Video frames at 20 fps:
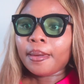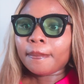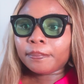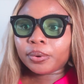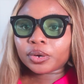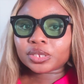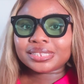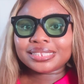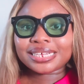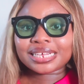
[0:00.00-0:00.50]

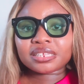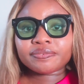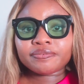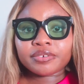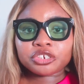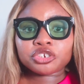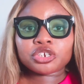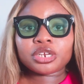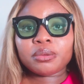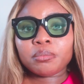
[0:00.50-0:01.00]
But that's
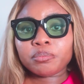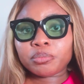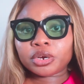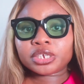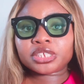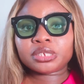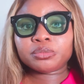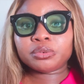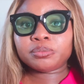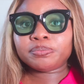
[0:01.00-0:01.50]
virtually
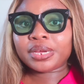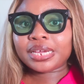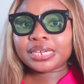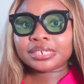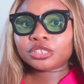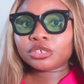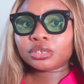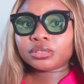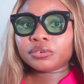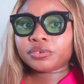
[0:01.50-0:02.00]
impossible
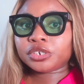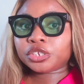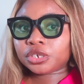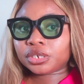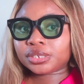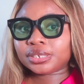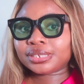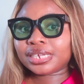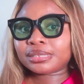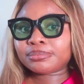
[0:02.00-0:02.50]
based on the
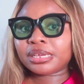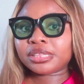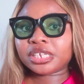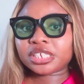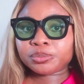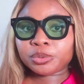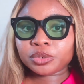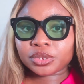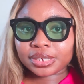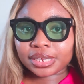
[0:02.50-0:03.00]
resources at my
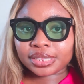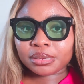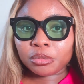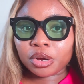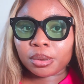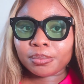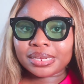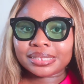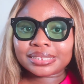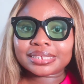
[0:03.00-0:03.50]
disposal at the
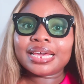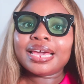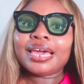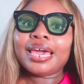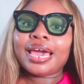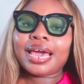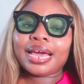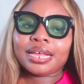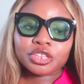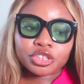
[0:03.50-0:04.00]
moment.
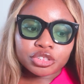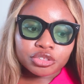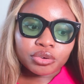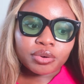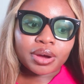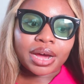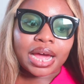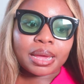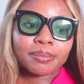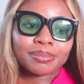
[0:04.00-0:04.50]
And
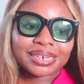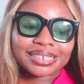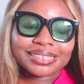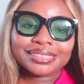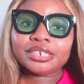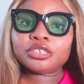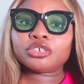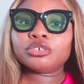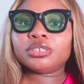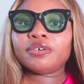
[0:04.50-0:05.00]
so I might
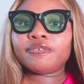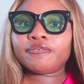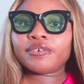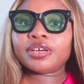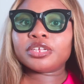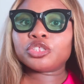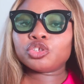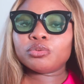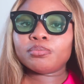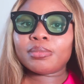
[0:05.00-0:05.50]
need to defer
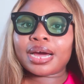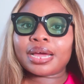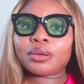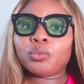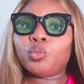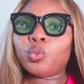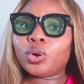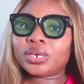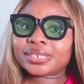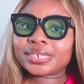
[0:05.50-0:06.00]
to my
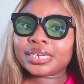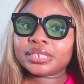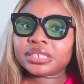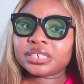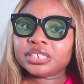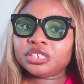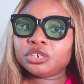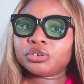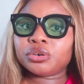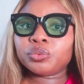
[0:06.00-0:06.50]
worst case
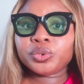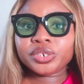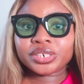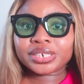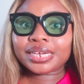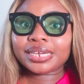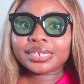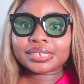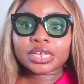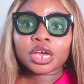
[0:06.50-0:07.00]
scenario, which
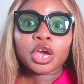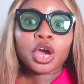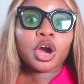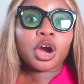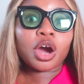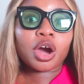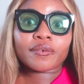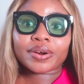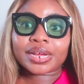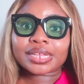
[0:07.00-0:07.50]
is,
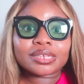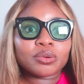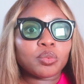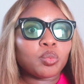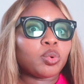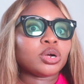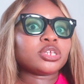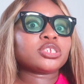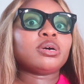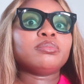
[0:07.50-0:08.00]
all right,
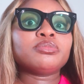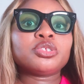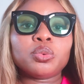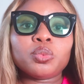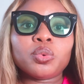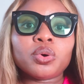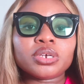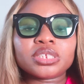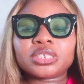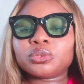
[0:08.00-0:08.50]
what's come to
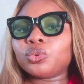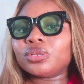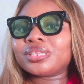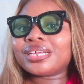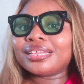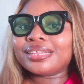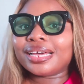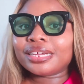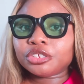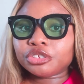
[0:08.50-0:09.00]
worst? What
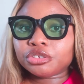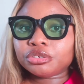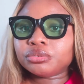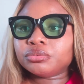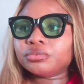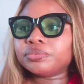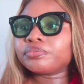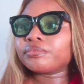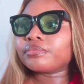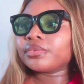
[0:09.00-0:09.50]
can I
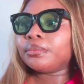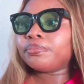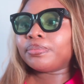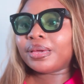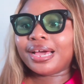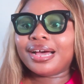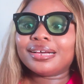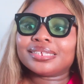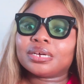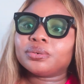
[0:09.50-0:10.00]
do?
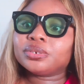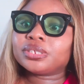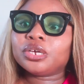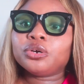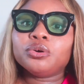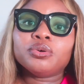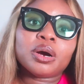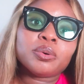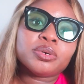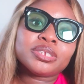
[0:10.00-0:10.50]
Perhaps I will say,
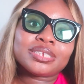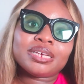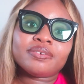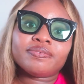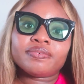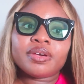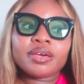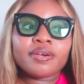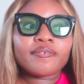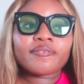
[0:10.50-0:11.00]
oh, I will save
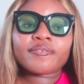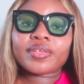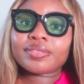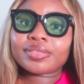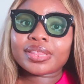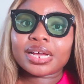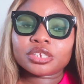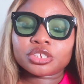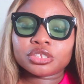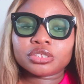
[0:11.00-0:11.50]

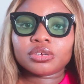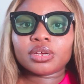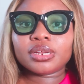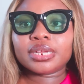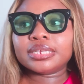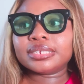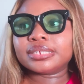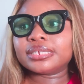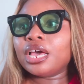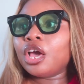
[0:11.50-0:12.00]

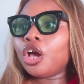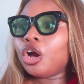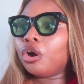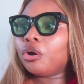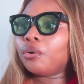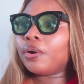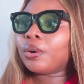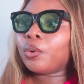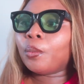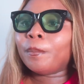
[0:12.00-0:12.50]
$10,000.
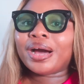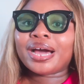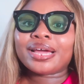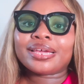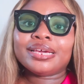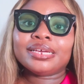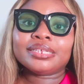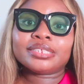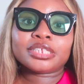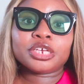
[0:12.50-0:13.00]
Oh, I will buy
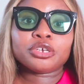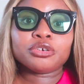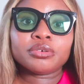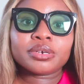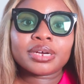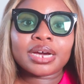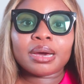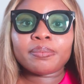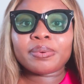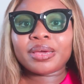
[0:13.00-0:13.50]
a single
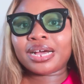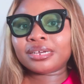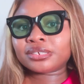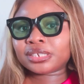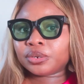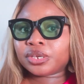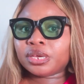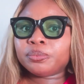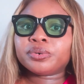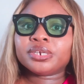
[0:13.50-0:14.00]
car. Perhaps
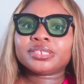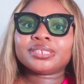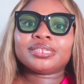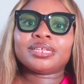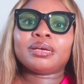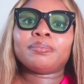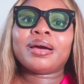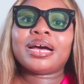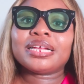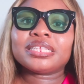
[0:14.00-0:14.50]
I'll keep renting an
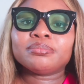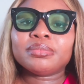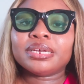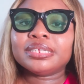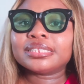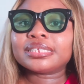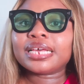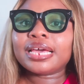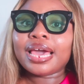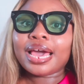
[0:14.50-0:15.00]

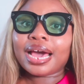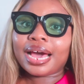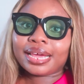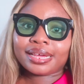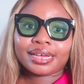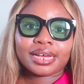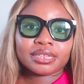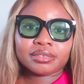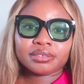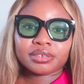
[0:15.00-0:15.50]
apartment. I
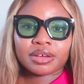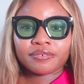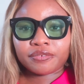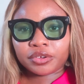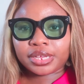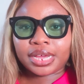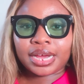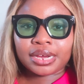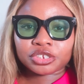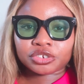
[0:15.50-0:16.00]
can't
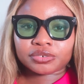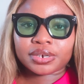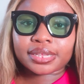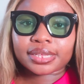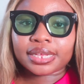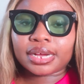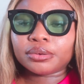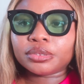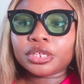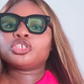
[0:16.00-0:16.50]
afford a house right
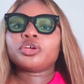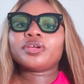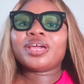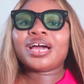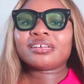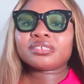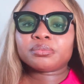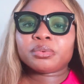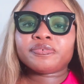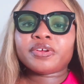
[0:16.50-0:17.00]
now. So you
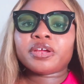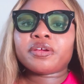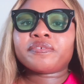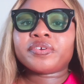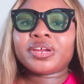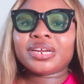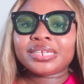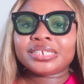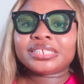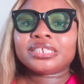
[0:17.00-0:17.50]
have to be very
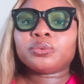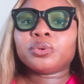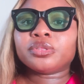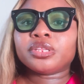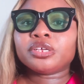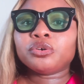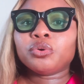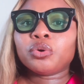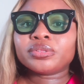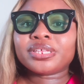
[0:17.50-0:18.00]
realistic with the
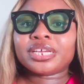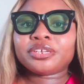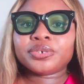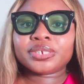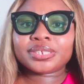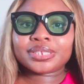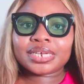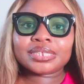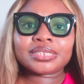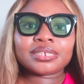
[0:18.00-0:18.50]
goal that you're
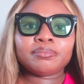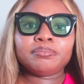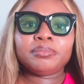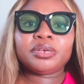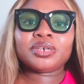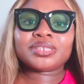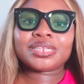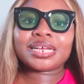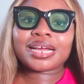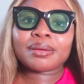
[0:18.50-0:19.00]
setting
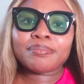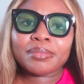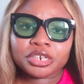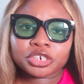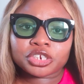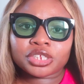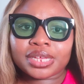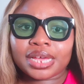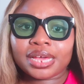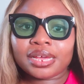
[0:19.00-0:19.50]
because like I
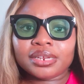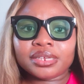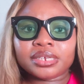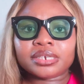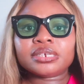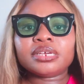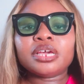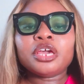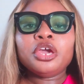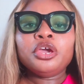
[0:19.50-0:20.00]
mentioned
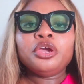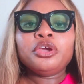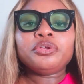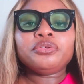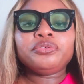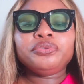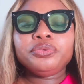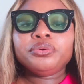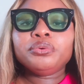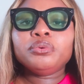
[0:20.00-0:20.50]
earlier,
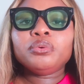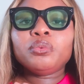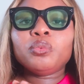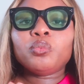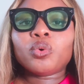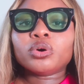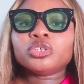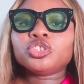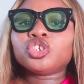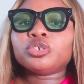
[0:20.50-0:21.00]
you
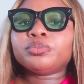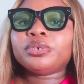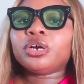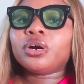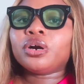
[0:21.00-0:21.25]
want to be